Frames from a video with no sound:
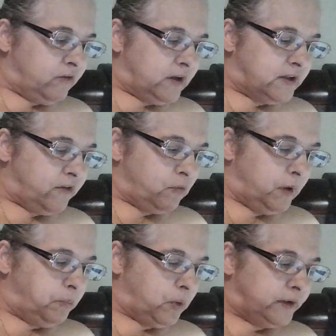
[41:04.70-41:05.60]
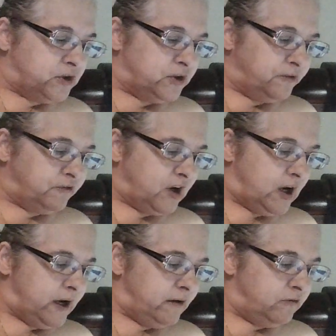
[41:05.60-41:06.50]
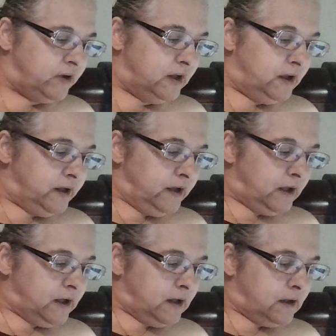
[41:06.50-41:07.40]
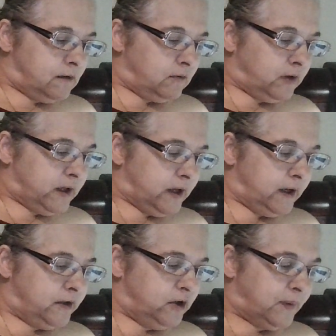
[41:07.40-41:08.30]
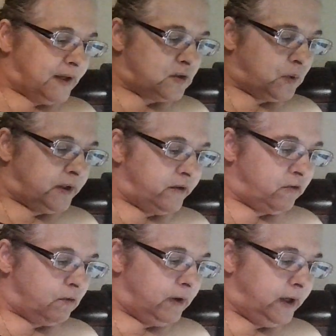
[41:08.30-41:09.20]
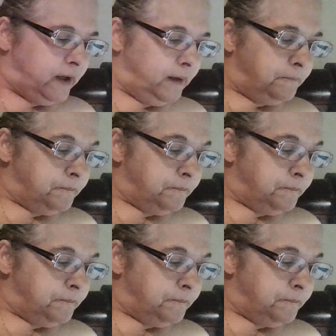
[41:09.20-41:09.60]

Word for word: to 3.25. Okay, US 1 to 3.